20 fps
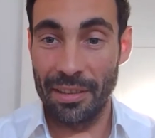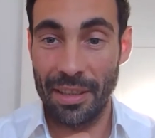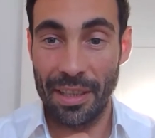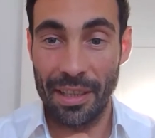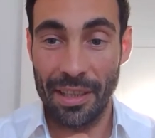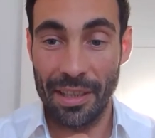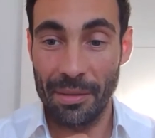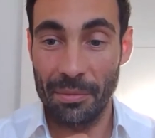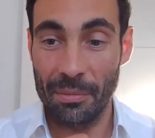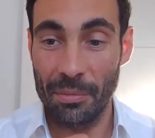
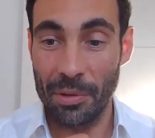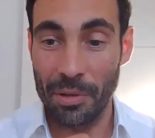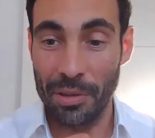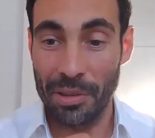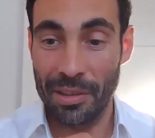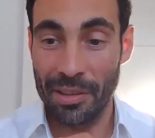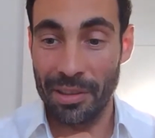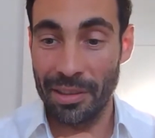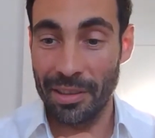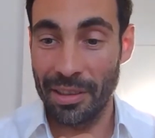I
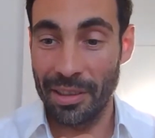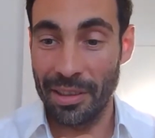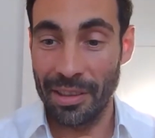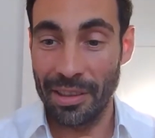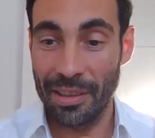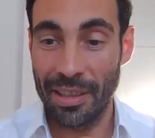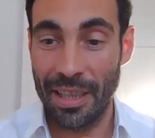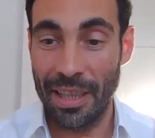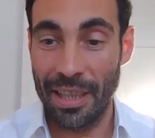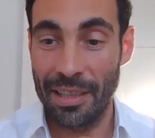would
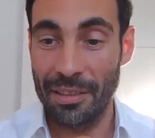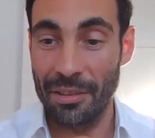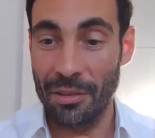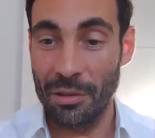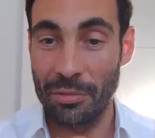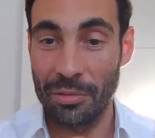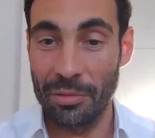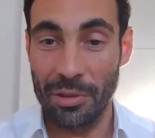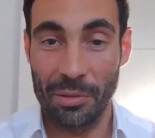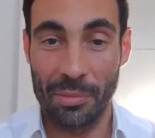uh, hand
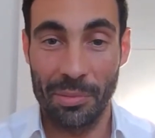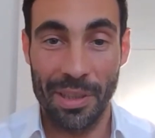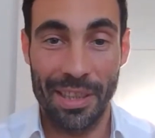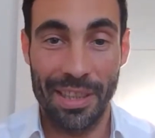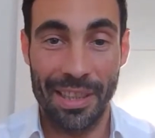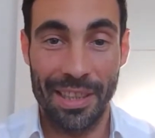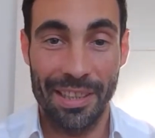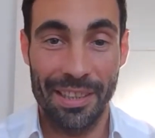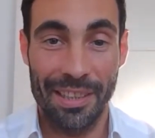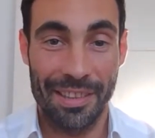over to
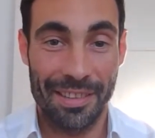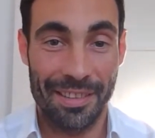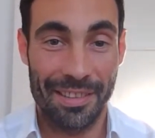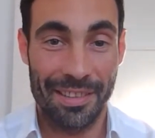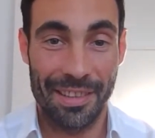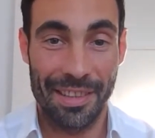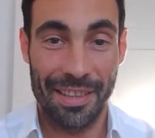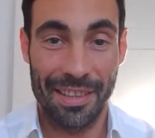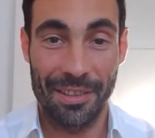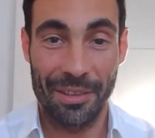Mathias
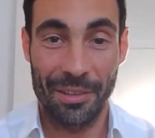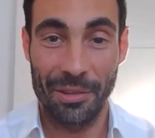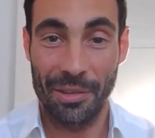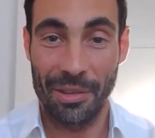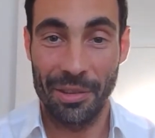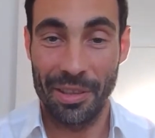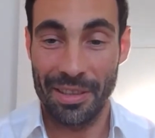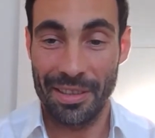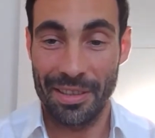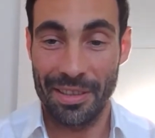and to
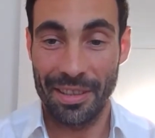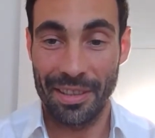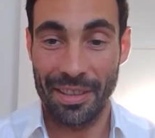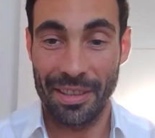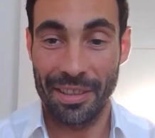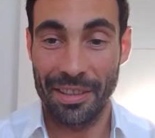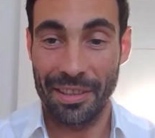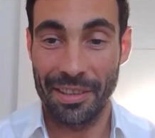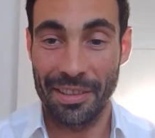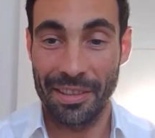his
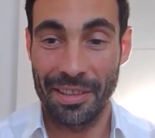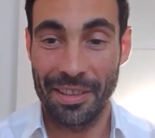uh,